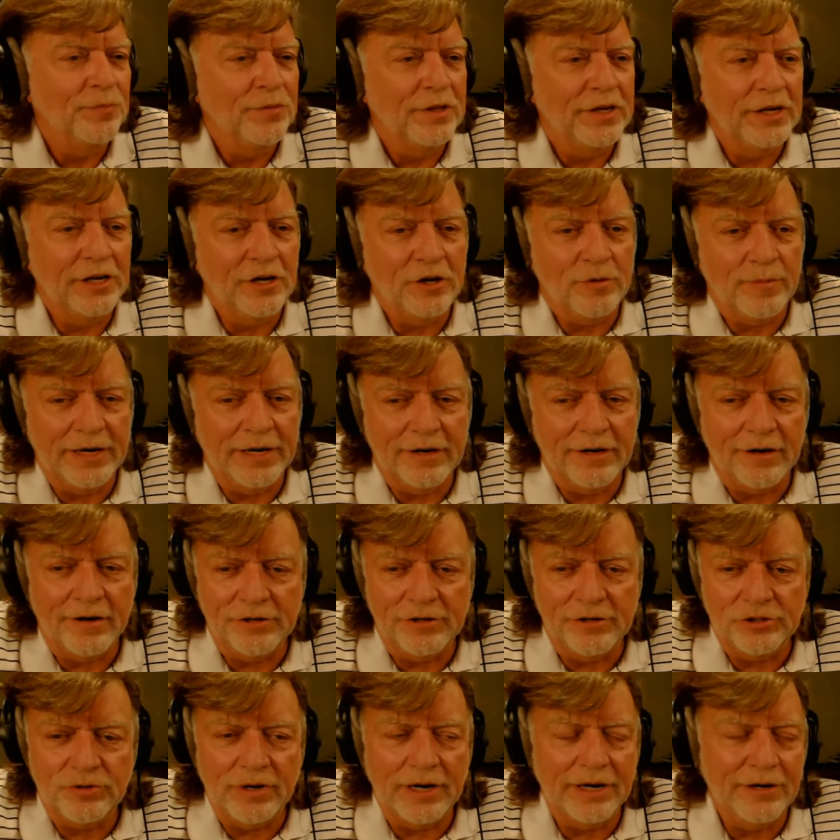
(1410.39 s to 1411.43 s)
my
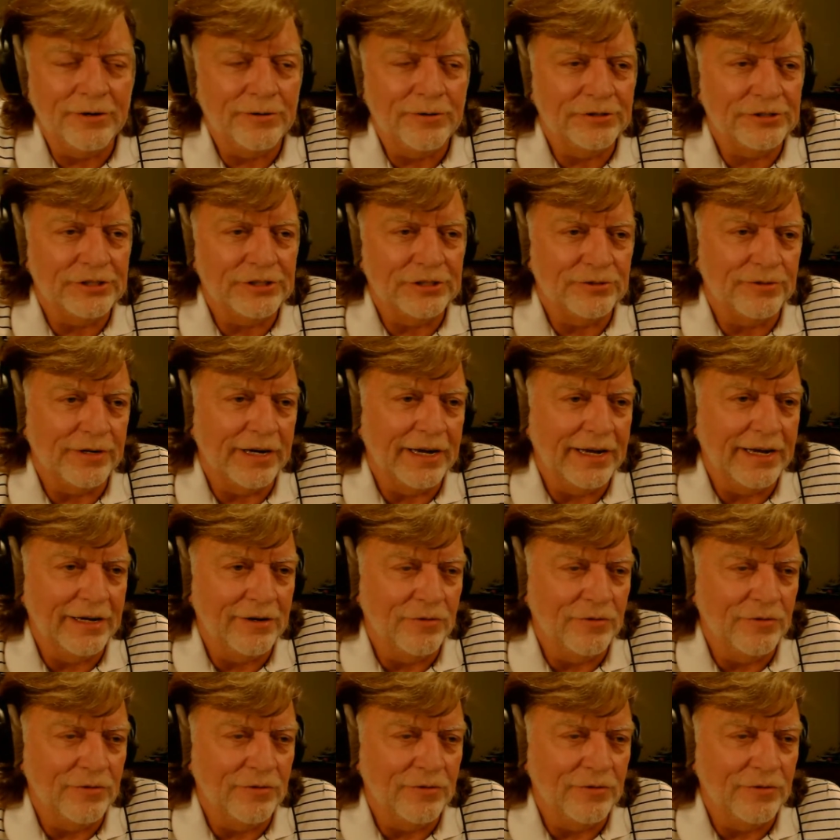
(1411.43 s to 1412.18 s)
daughters ride horses, right?